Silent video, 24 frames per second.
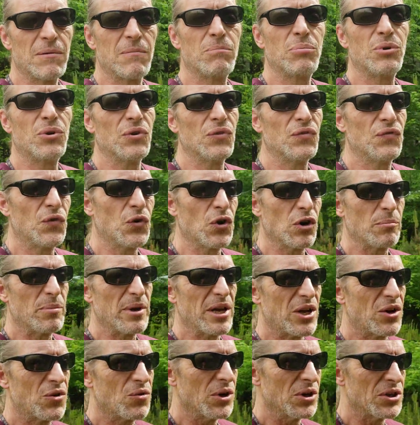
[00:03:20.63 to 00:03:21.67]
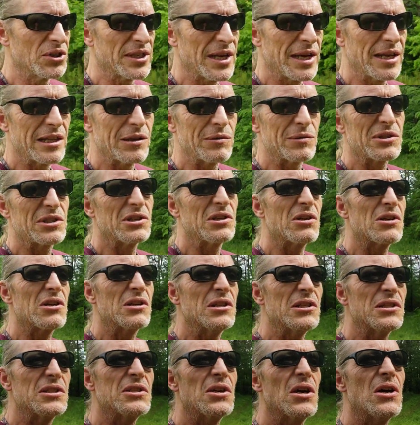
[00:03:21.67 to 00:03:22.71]
pulled 4 big quills out that were stuck on
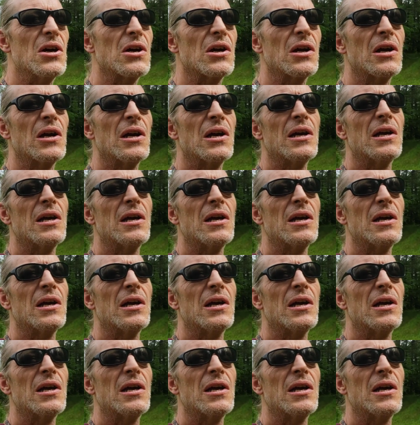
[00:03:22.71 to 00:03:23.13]
his tongue.